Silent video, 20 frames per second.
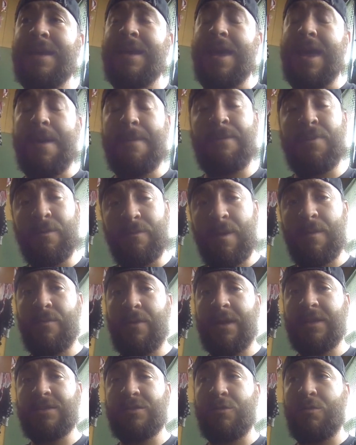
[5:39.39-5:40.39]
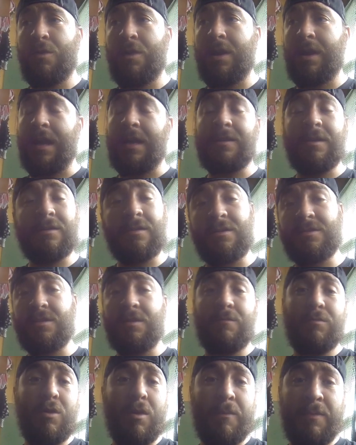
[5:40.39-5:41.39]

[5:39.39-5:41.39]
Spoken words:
It put my brain to work. I thought I was going to blow a